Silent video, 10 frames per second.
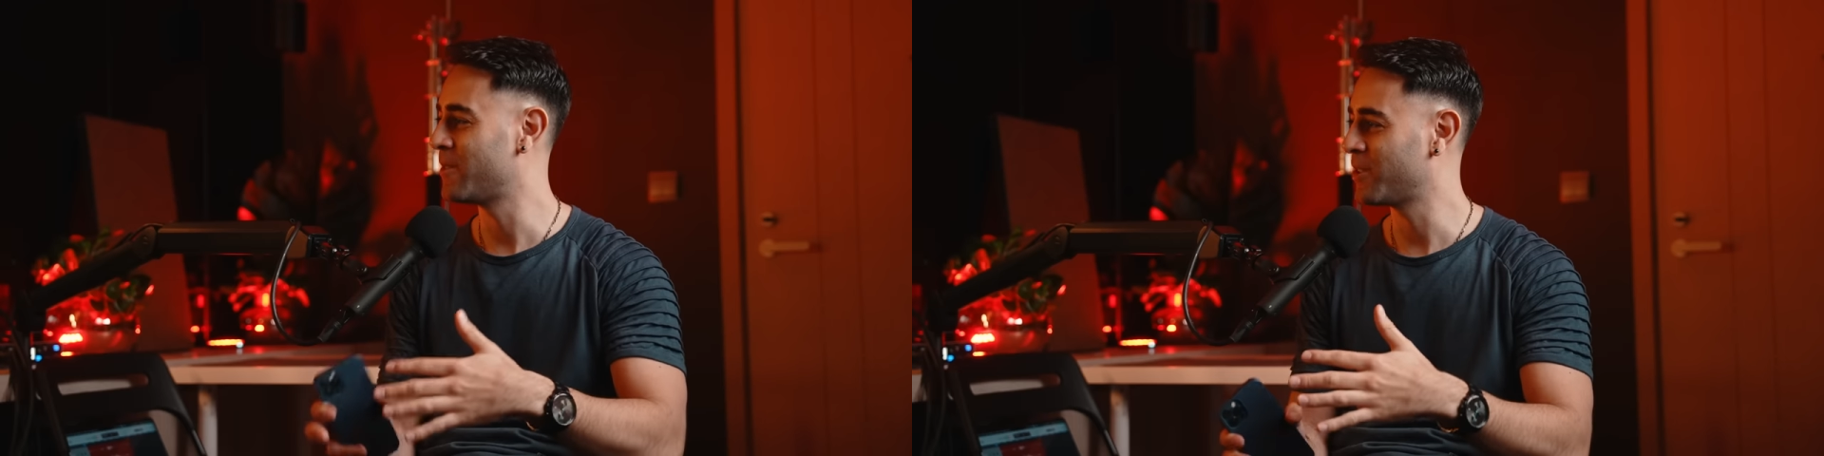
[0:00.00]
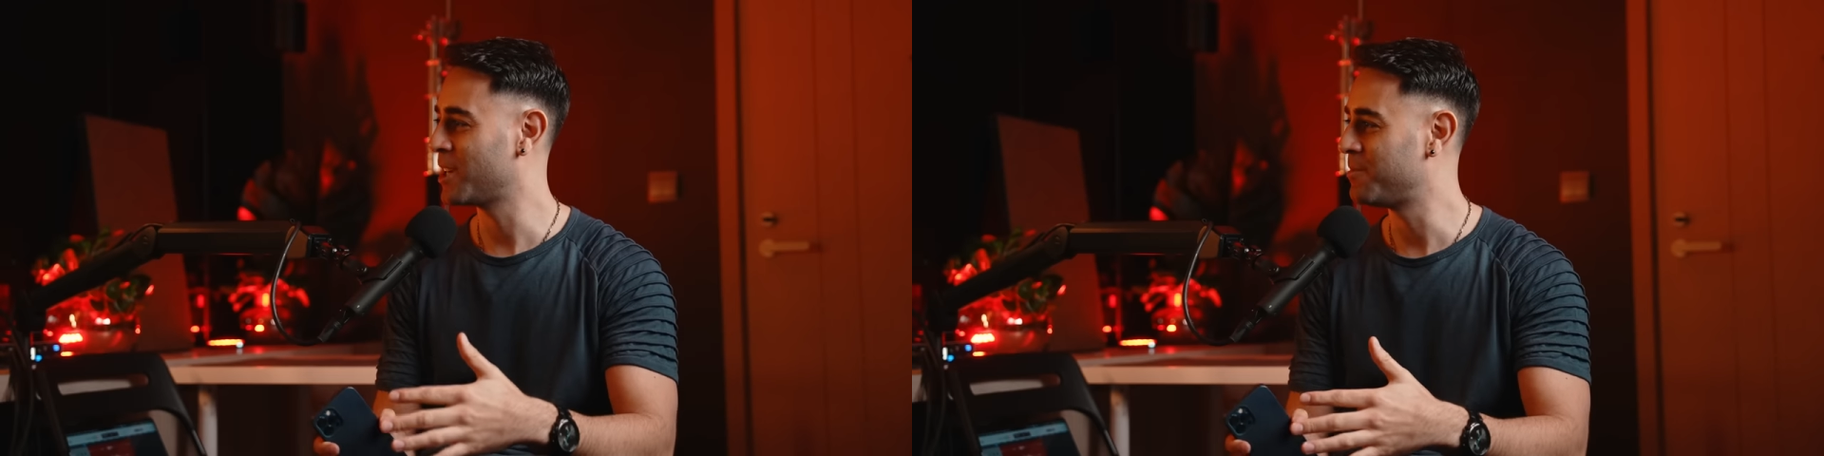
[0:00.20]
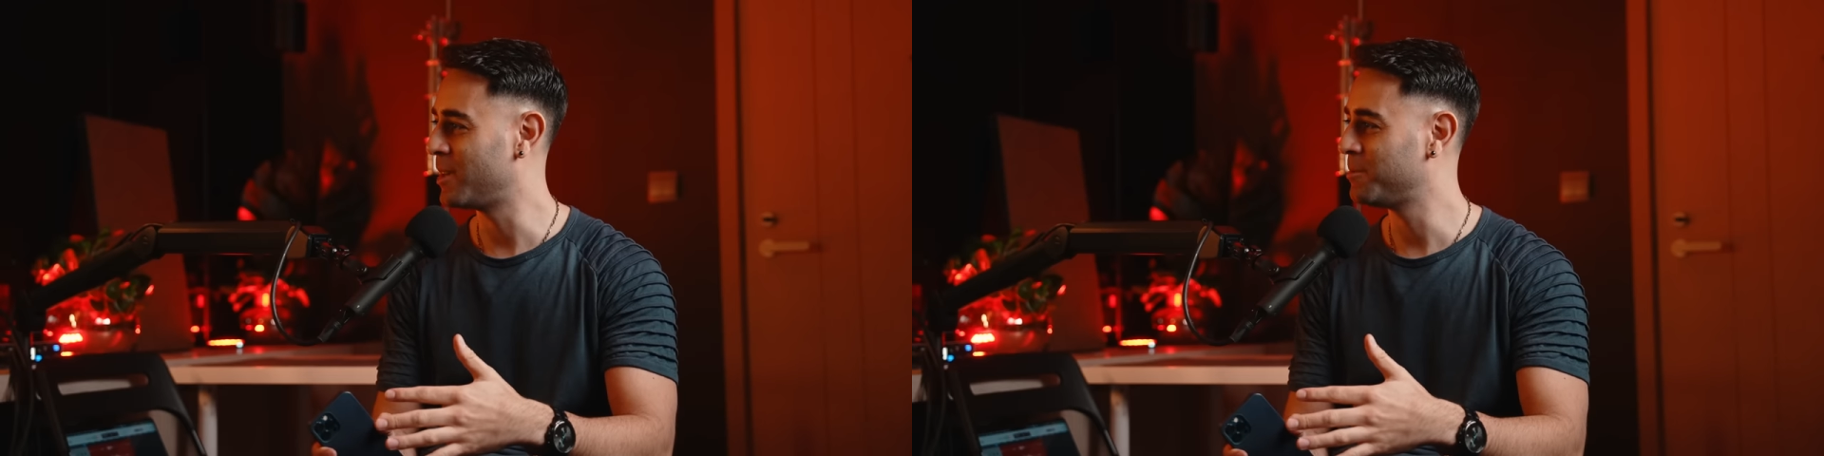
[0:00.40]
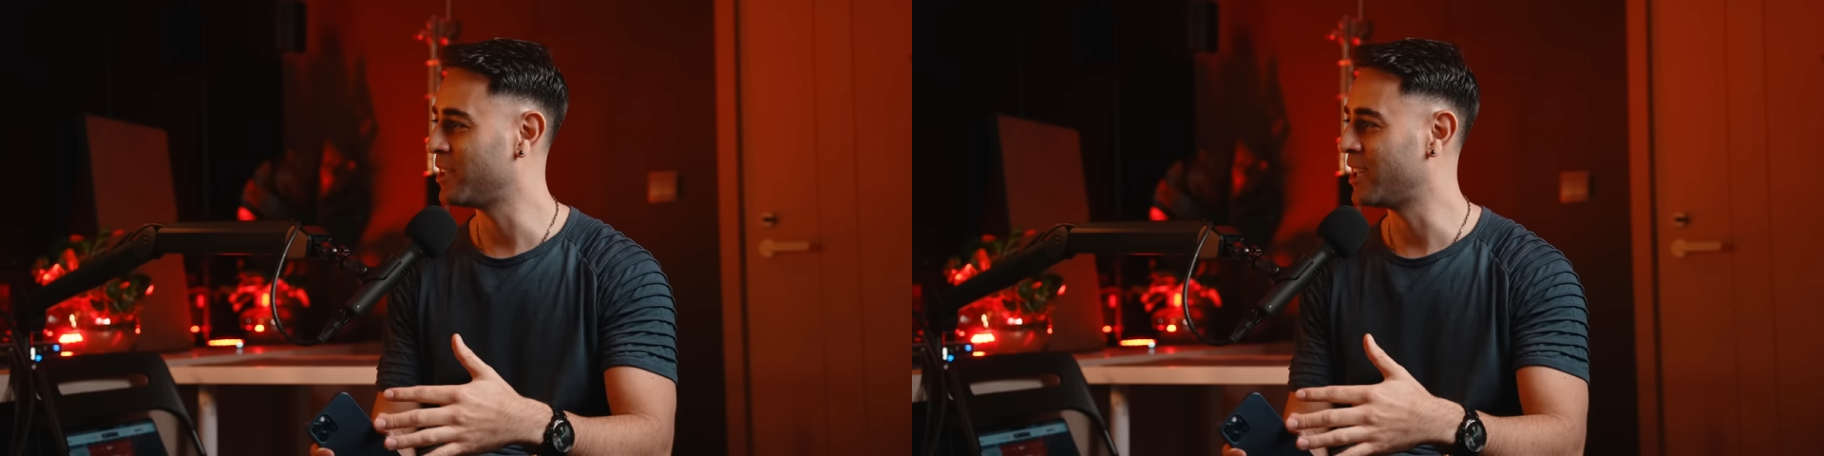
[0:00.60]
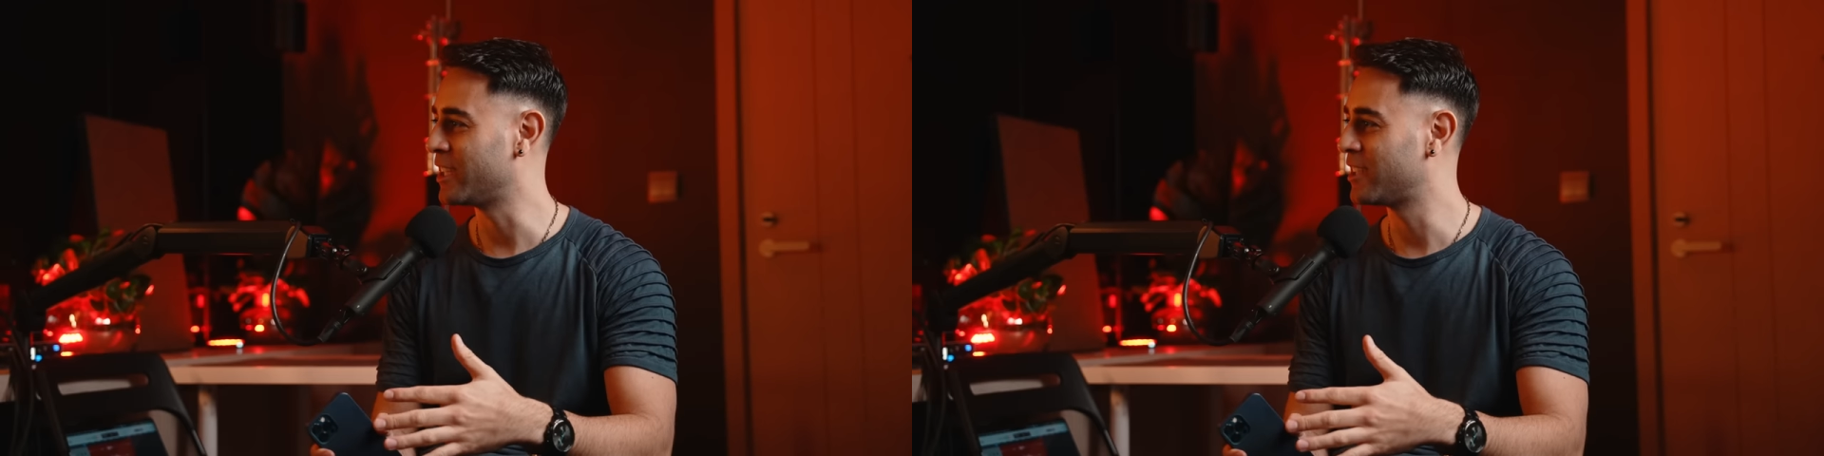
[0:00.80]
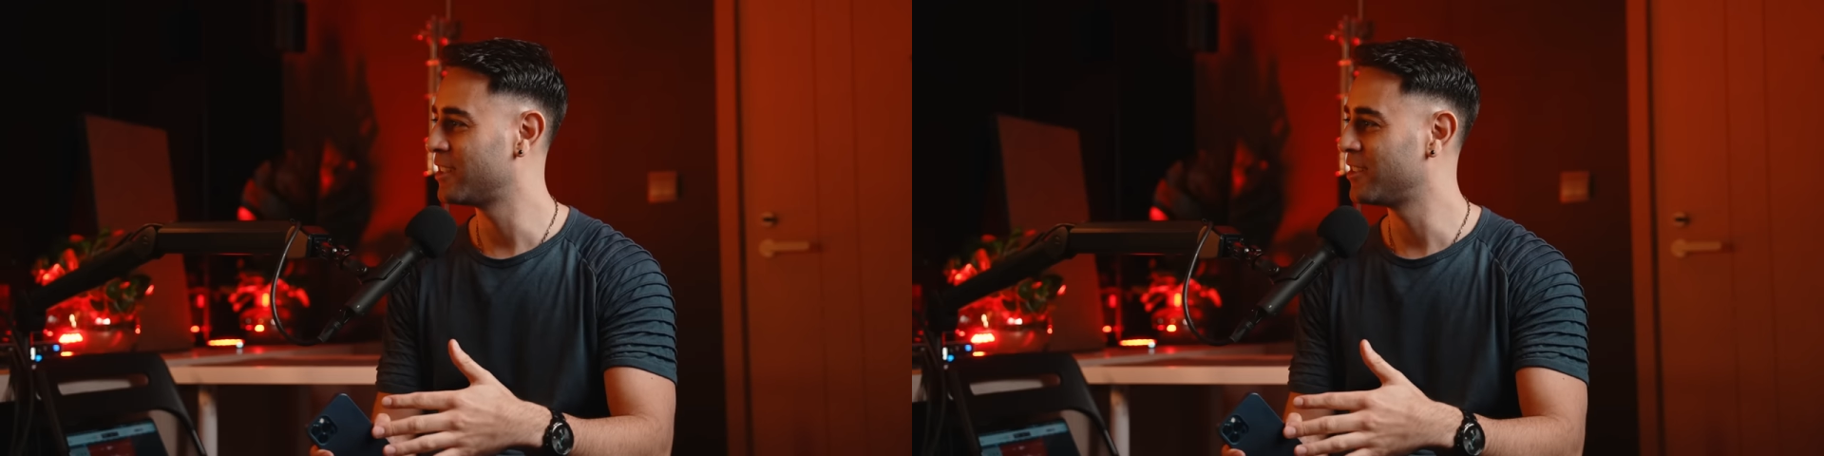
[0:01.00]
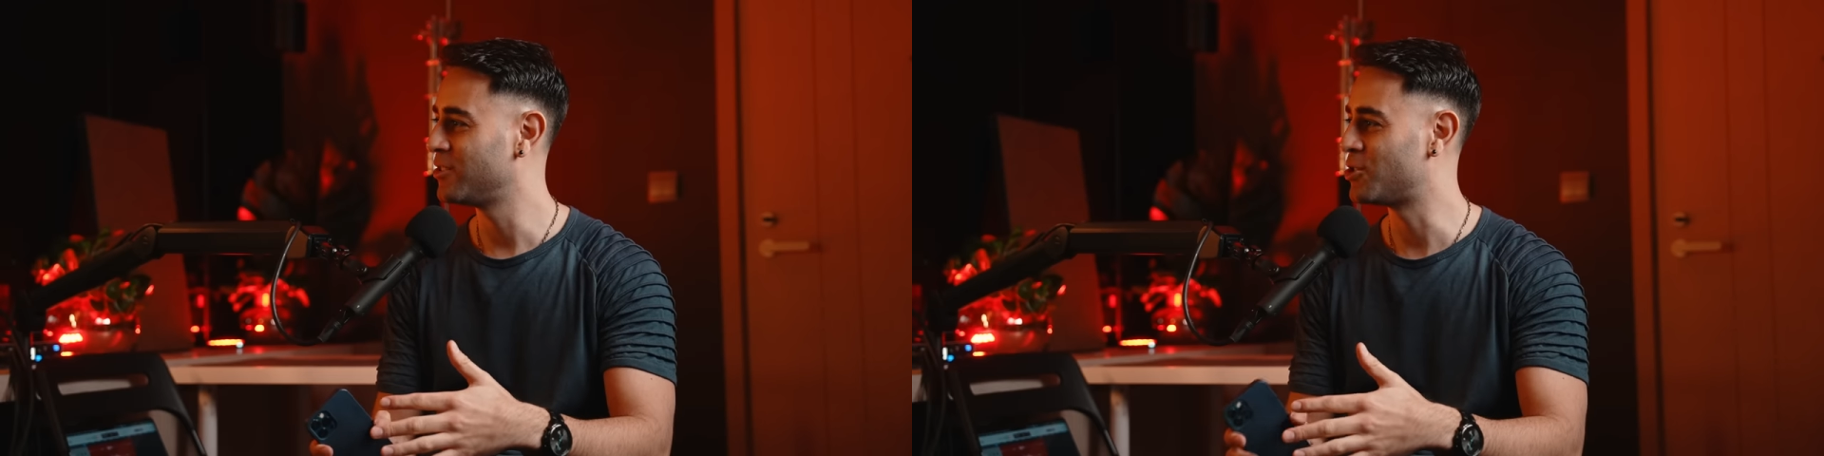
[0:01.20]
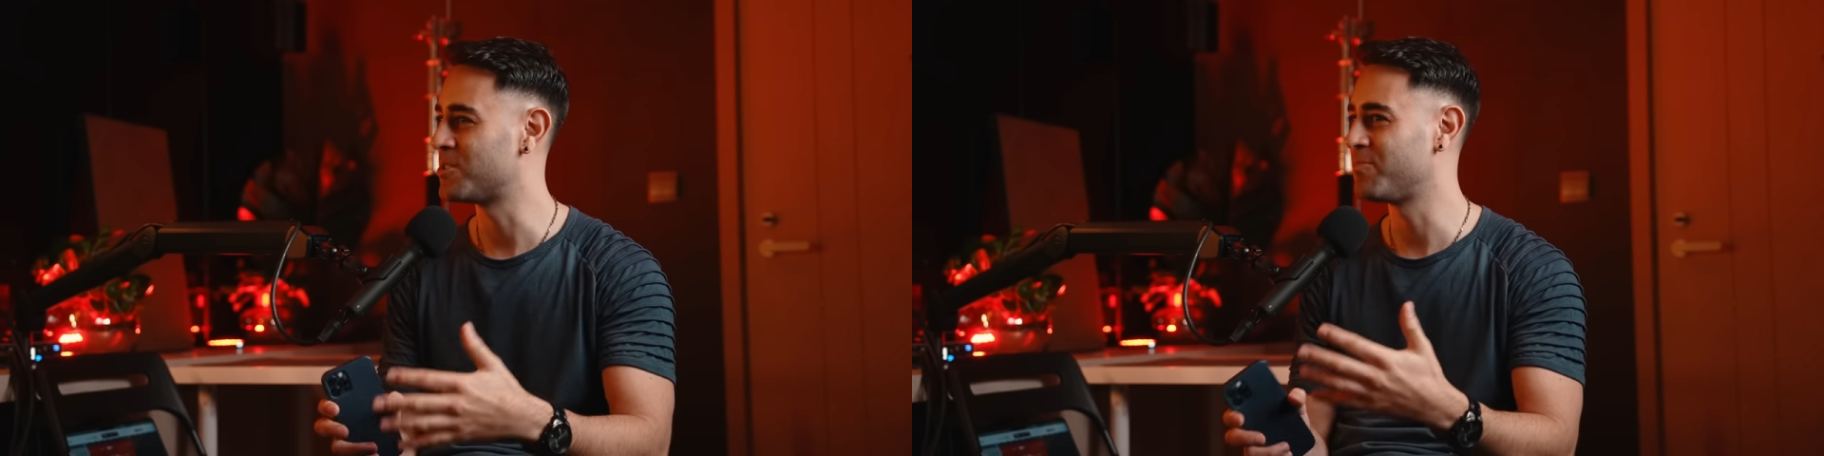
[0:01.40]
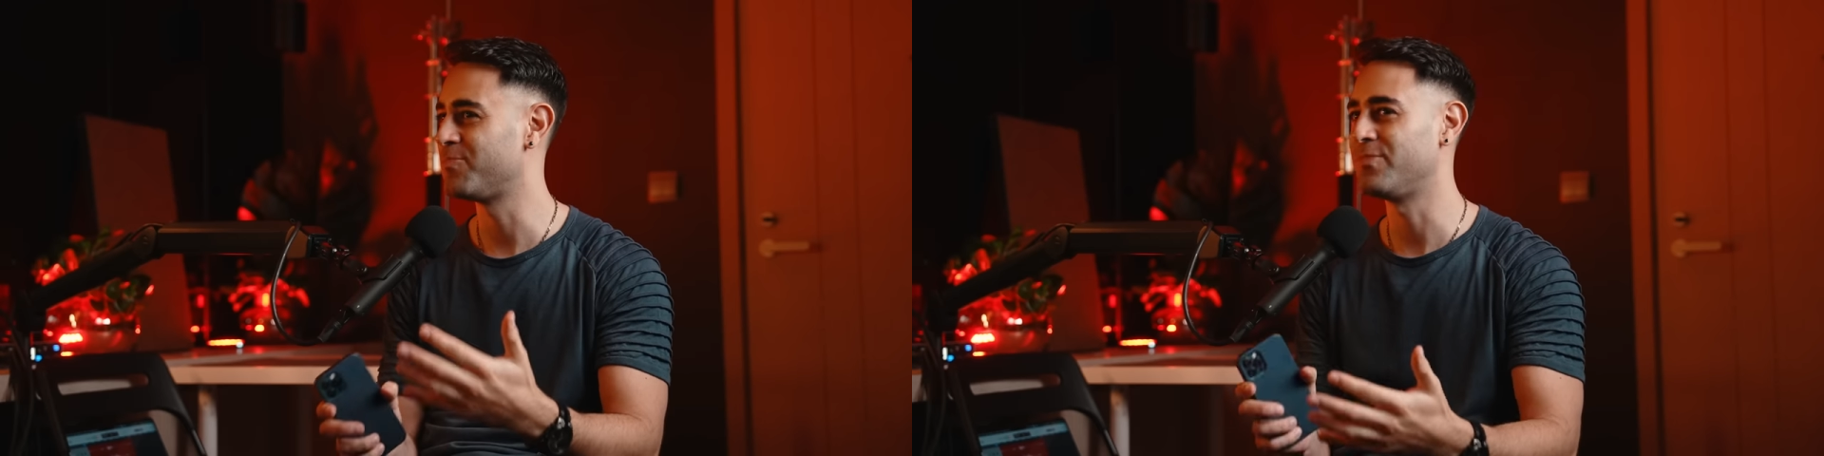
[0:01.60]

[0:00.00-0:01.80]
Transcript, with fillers: ever come up? Like, just